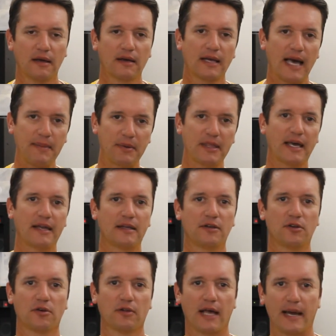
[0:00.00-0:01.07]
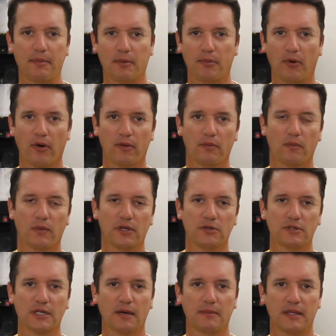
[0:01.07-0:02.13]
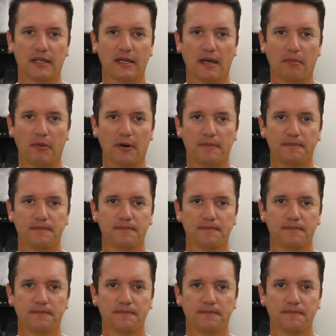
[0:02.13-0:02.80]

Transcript: Copy that into your lab report when you tell me the number.